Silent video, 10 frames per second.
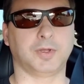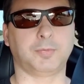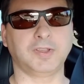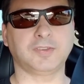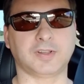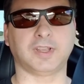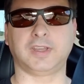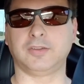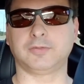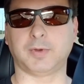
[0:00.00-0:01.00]
But basically
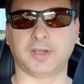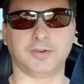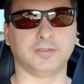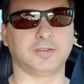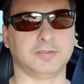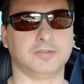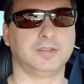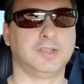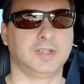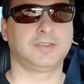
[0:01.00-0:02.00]
he used my whole little
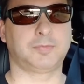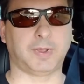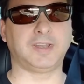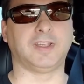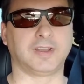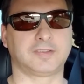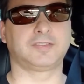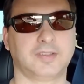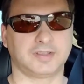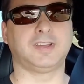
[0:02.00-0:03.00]
spandex